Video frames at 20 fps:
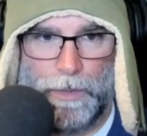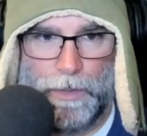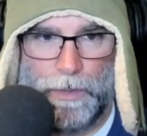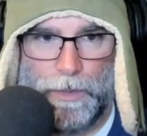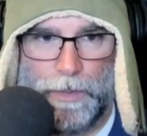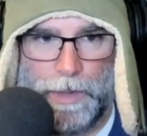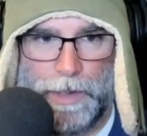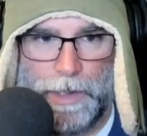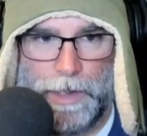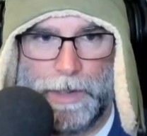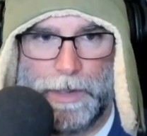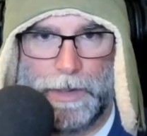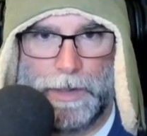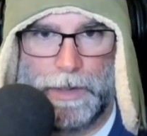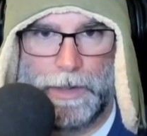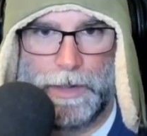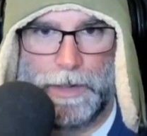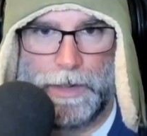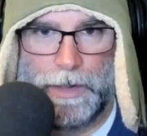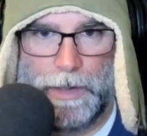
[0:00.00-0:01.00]
there.
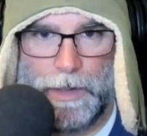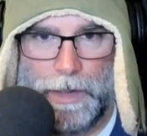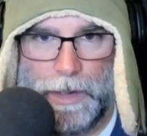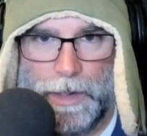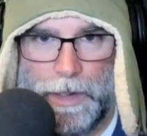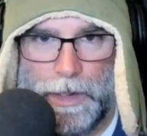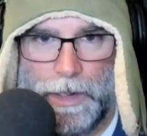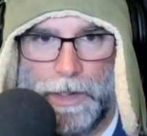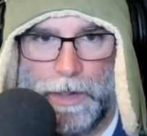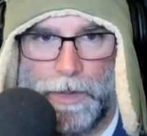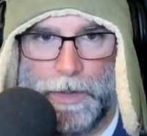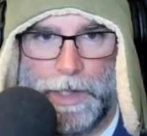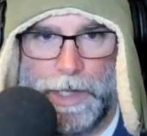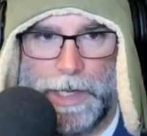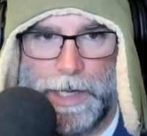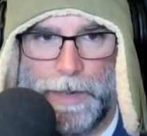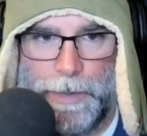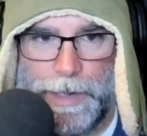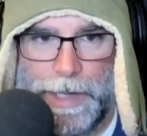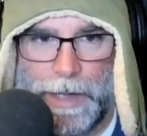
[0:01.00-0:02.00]
Okay,
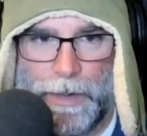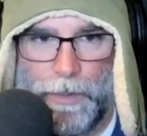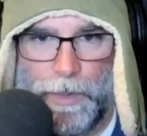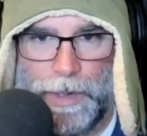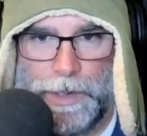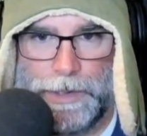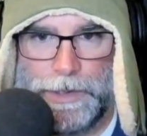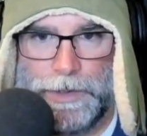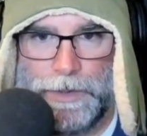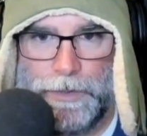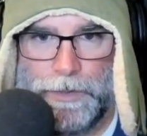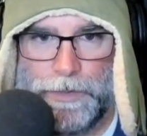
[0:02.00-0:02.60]
now we got 1, 2,